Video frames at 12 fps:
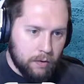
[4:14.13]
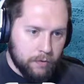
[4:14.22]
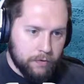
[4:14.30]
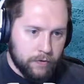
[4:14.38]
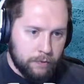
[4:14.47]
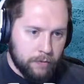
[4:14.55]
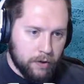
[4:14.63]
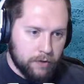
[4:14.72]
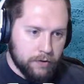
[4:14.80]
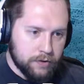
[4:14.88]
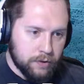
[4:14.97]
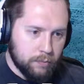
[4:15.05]
Same thing on
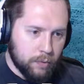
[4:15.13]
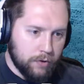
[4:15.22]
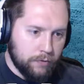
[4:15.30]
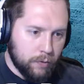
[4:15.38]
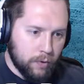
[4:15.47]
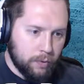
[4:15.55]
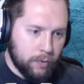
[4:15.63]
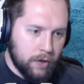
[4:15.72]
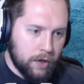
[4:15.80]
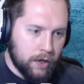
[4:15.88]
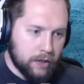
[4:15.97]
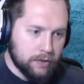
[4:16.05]
this third one. The fourth one you
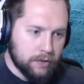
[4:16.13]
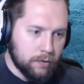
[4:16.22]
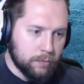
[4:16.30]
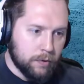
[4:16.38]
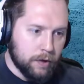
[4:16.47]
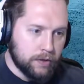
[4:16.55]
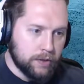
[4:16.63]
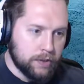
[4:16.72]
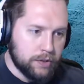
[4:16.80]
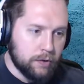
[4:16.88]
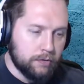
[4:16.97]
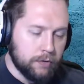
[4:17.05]
can actually loop around, just
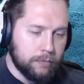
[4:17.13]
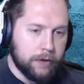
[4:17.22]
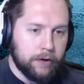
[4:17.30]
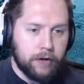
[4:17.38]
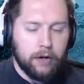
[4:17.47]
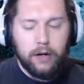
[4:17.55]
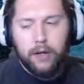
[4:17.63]
shoot over the barrier.